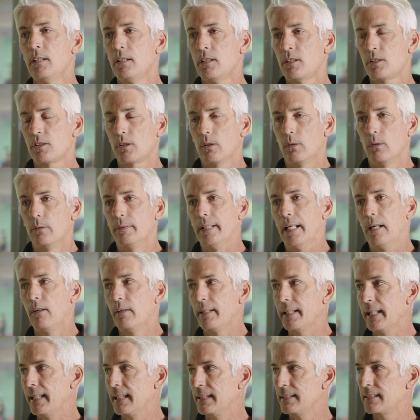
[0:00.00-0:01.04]
So
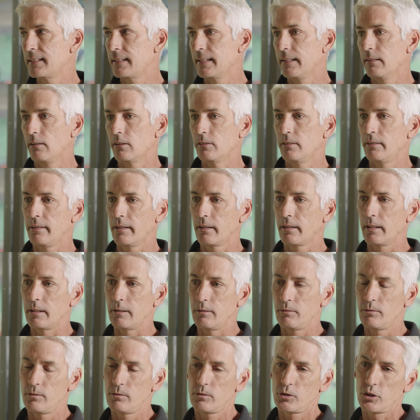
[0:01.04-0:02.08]
nowadays they're going
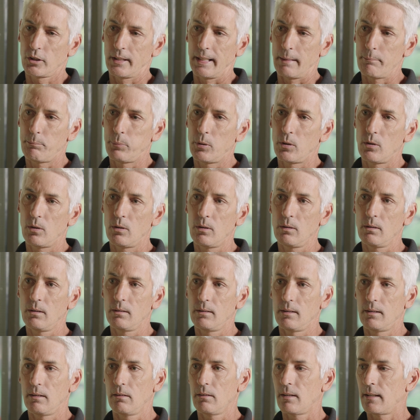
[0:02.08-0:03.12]
to try and
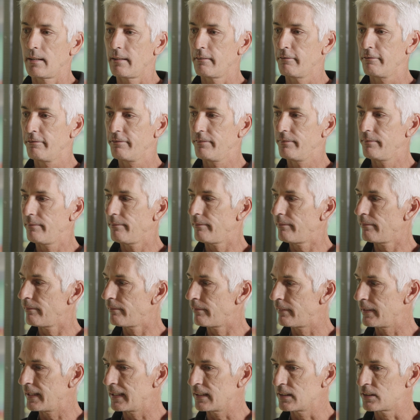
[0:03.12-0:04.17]
pull a lot of
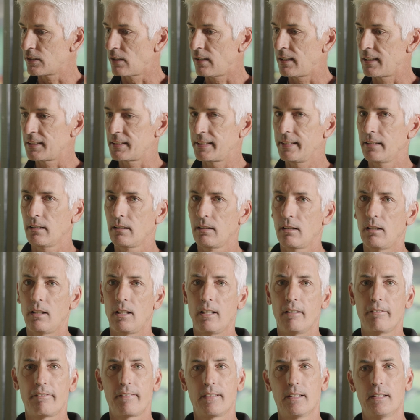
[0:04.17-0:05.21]
the exhaust air
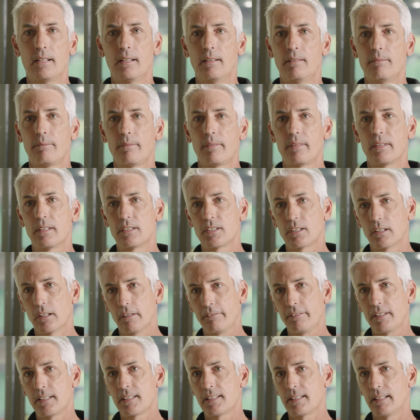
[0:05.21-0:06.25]
off the
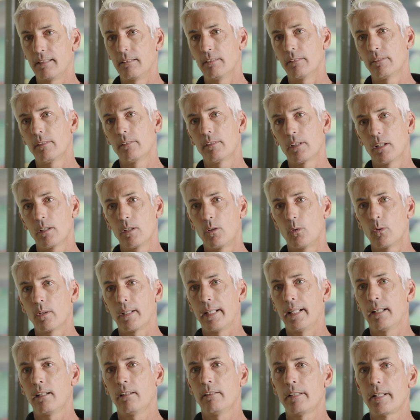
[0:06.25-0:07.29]
surface and the
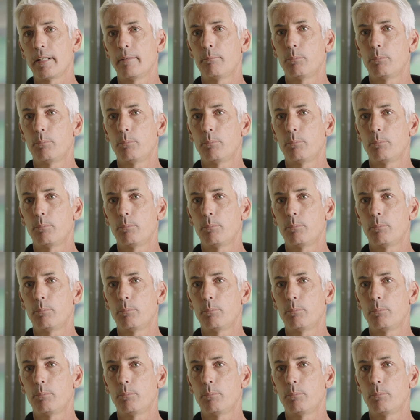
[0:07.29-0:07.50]
lower area,